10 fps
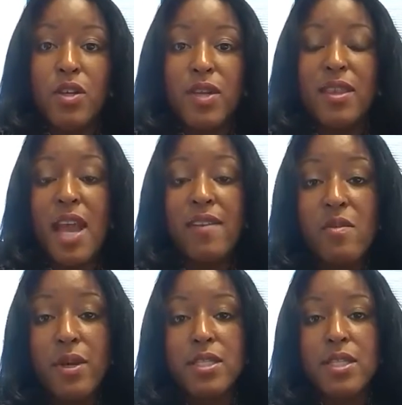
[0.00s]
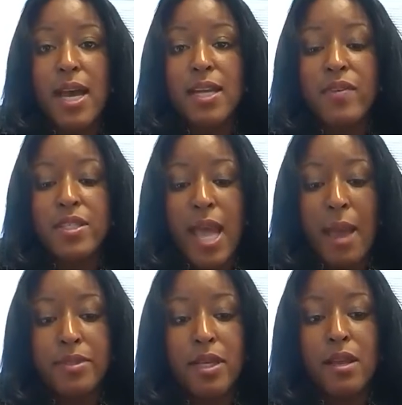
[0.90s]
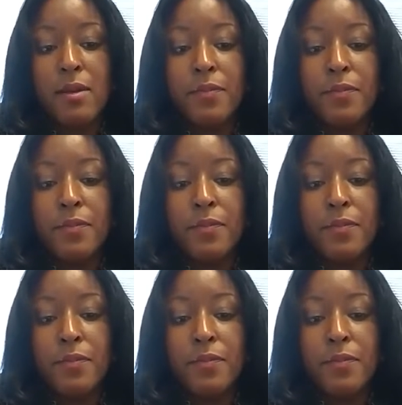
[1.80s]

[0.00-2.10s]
So I think everyone is kind of adapting.